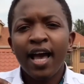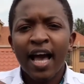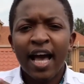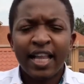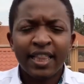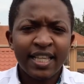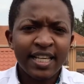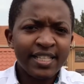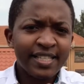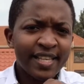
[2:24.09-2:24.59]

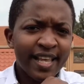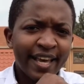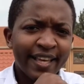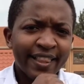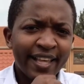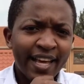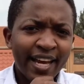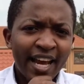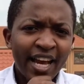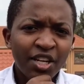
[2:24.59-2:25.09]
and things like
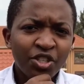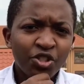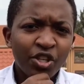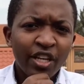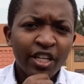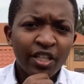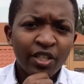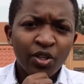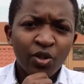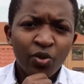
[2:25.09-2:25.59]
that, I
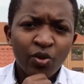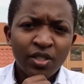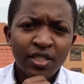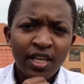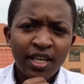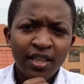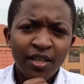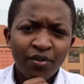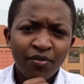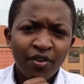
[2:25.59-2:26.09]
actually looked
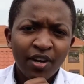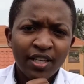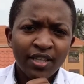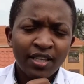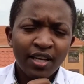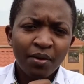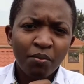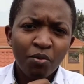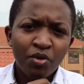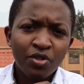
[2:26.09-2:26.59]
at the fact
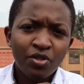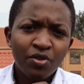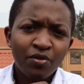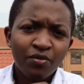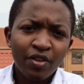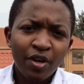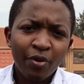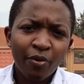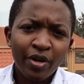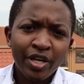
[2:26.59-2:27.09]
that most of
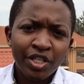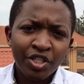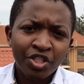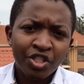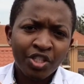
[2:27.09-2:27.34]
the rich,